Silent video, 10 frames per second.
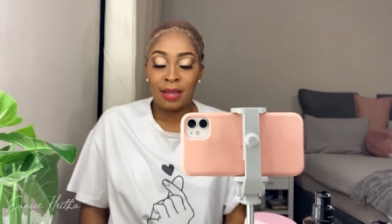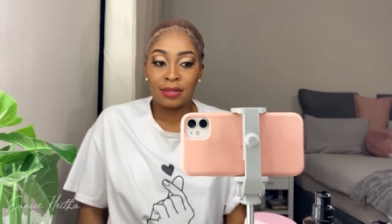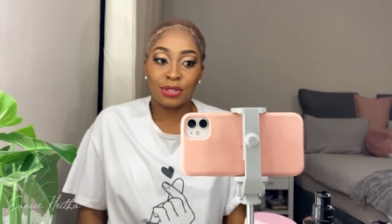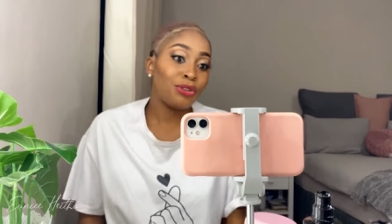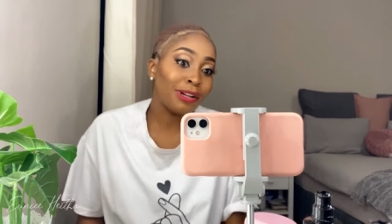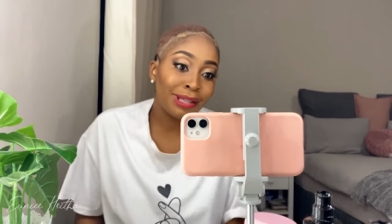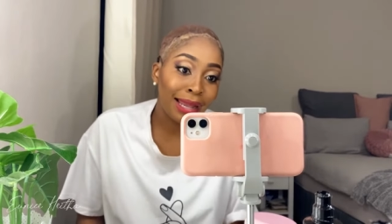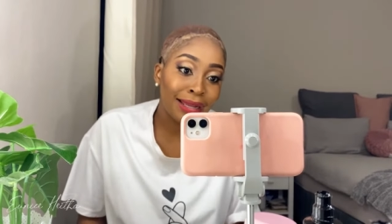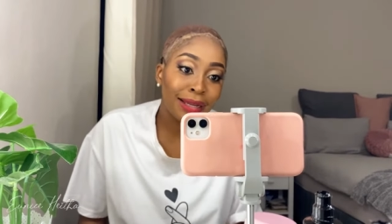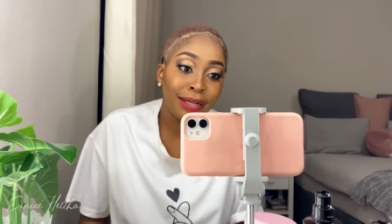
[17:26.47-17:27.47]
do not
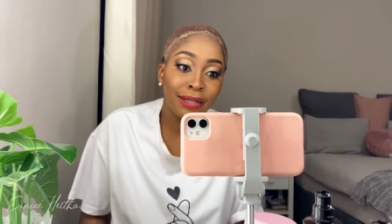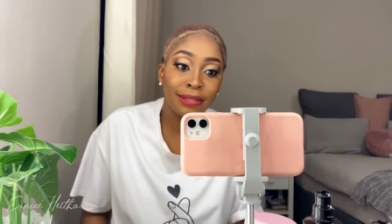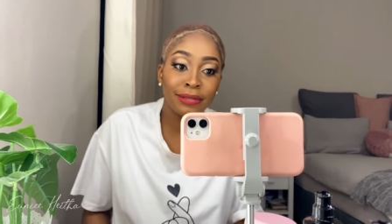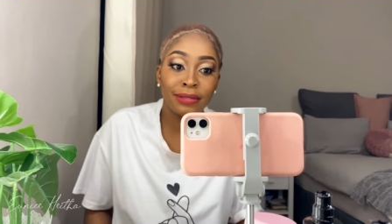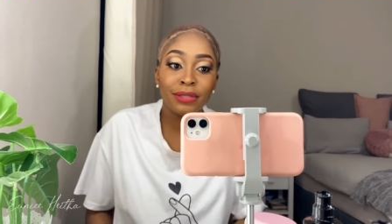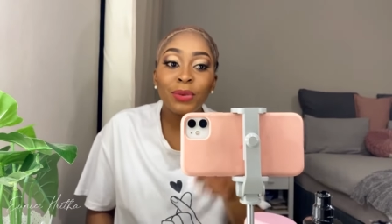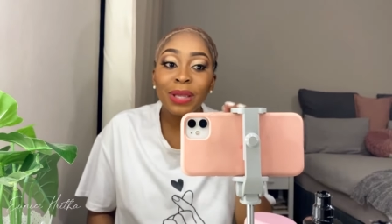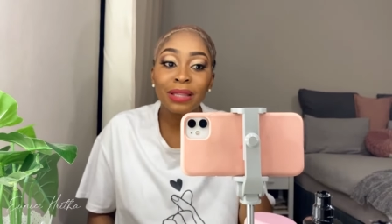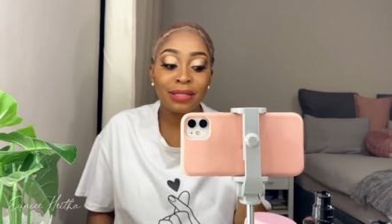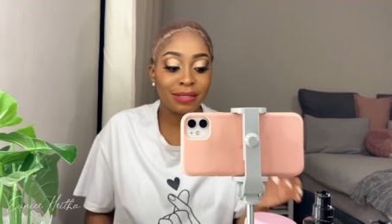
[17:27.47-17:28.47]
like
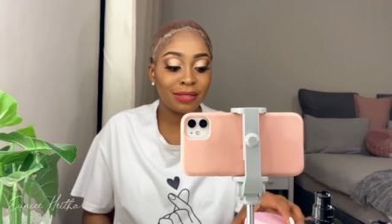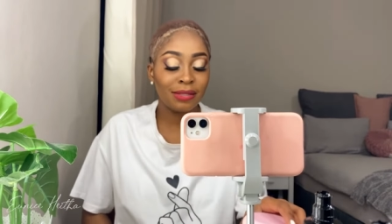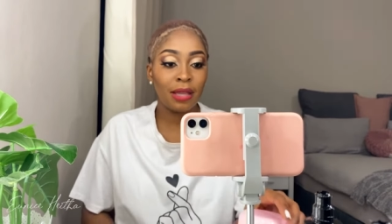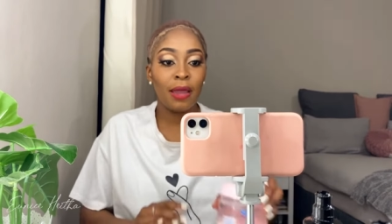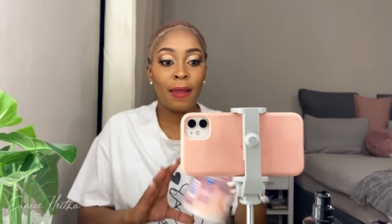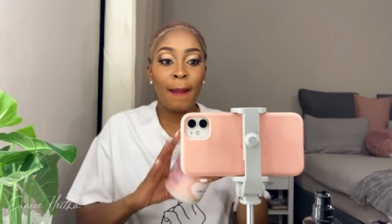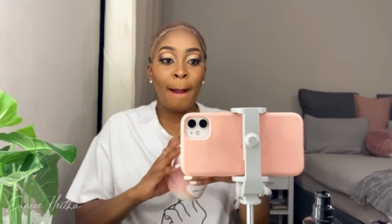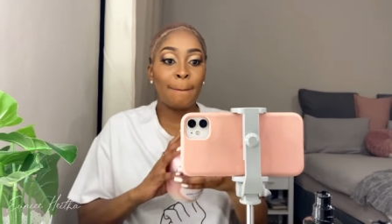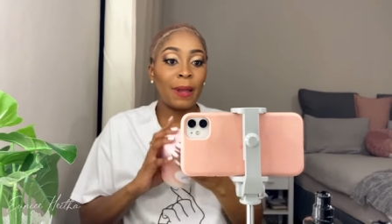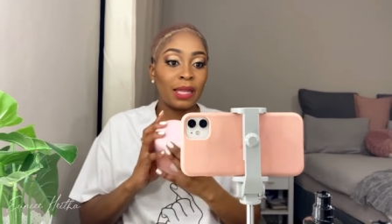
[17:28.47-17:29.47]
doing this,
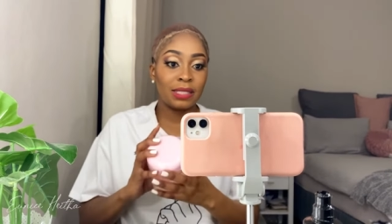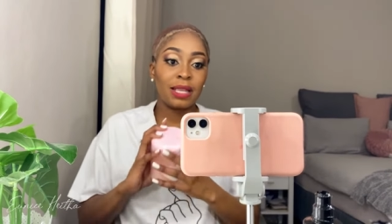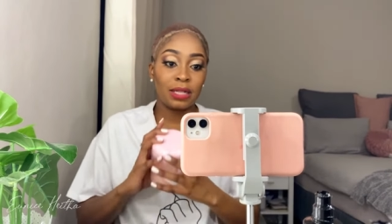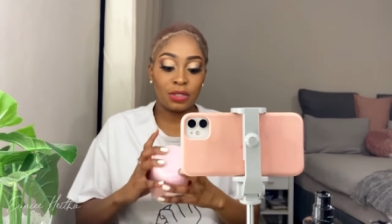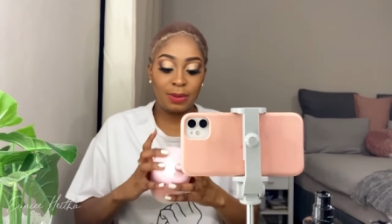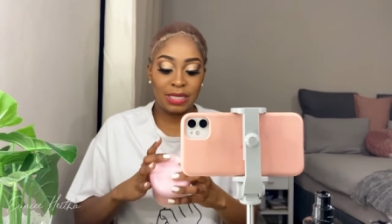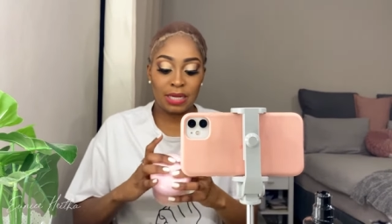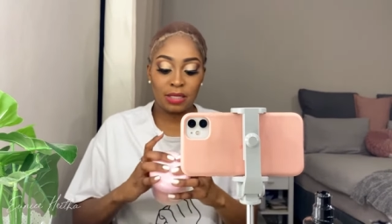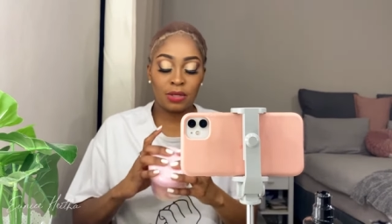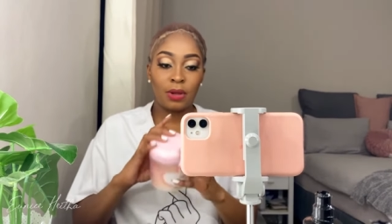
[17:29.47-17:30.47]
but it's got to be
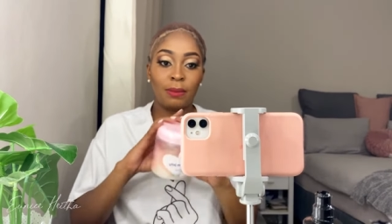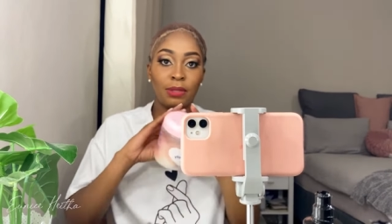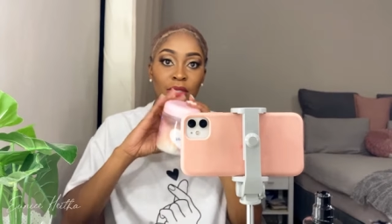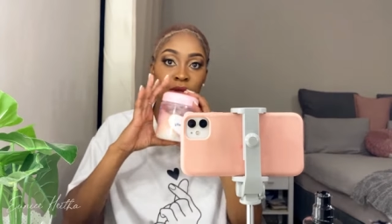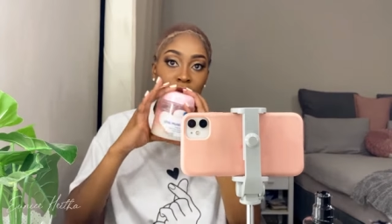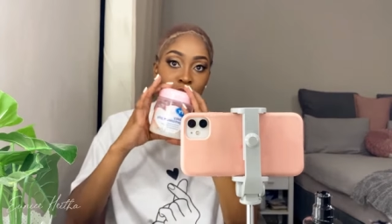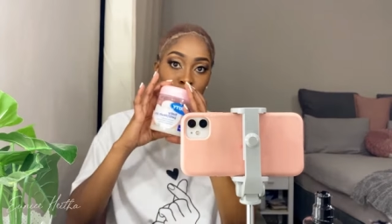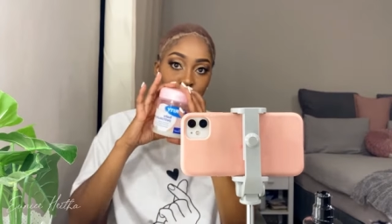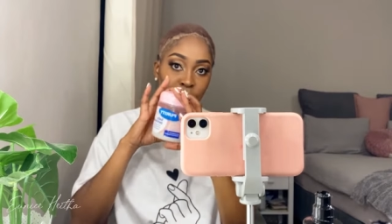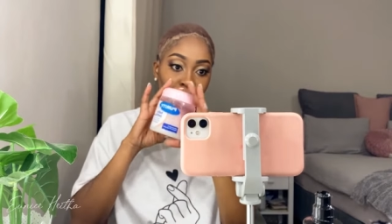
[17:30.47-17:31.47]
done. So I'm just going to
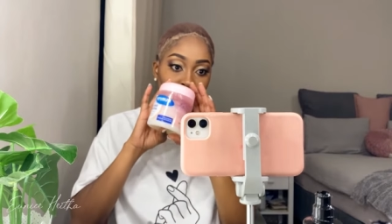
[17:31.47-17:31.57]
use